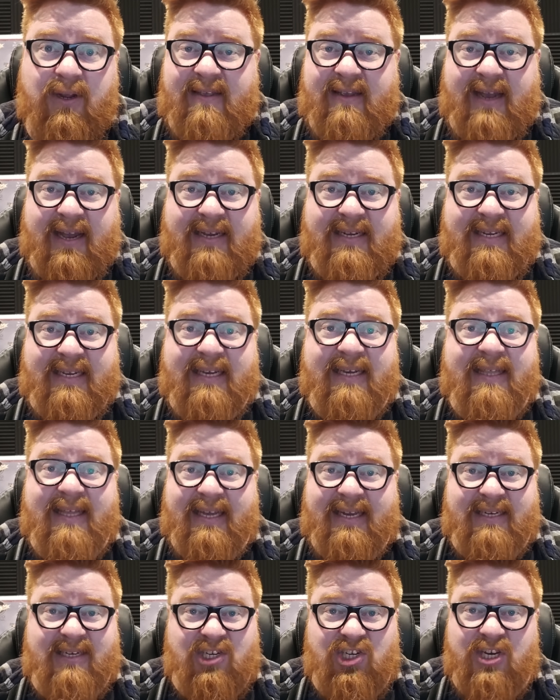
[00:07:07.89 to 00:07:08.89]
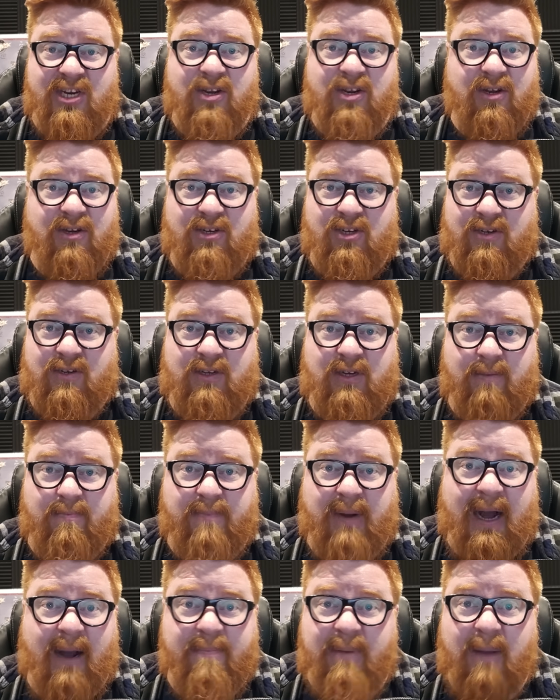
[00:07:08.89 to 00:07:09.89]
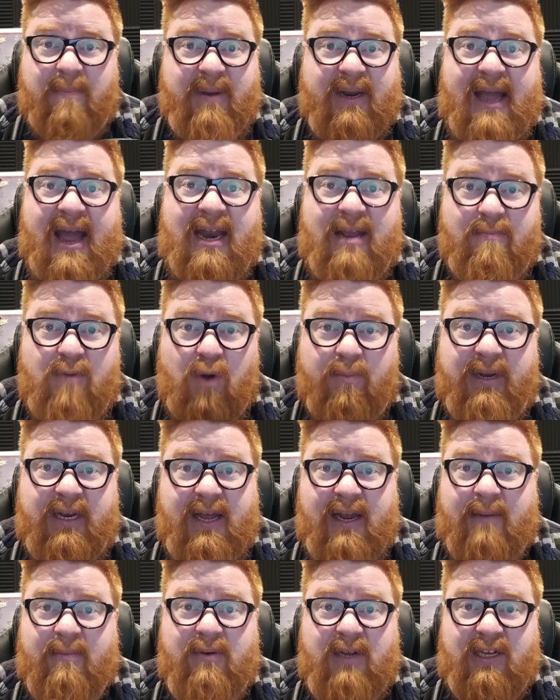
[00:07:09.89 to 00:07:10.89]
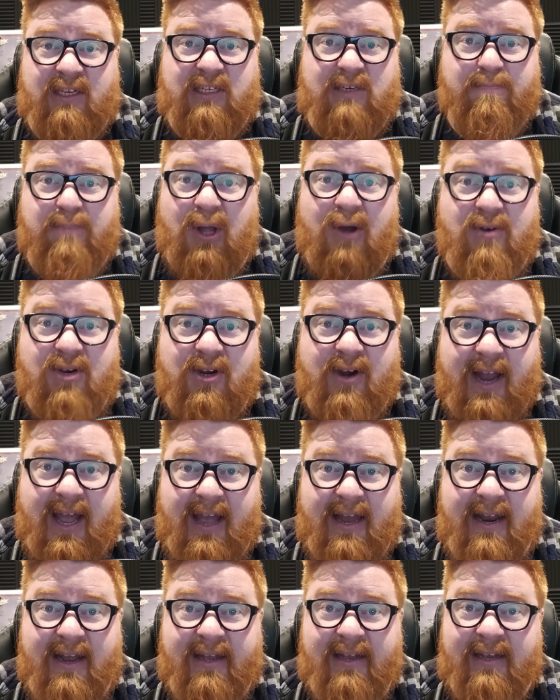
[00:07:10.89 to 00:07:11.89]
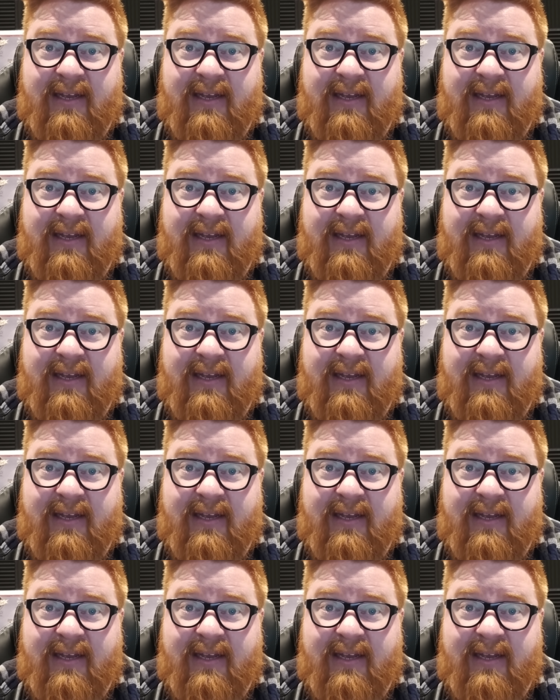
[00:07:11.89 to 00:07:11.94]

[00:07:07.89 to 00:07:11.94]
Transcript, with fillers: The idea that she could just pop up at any moment and explode your head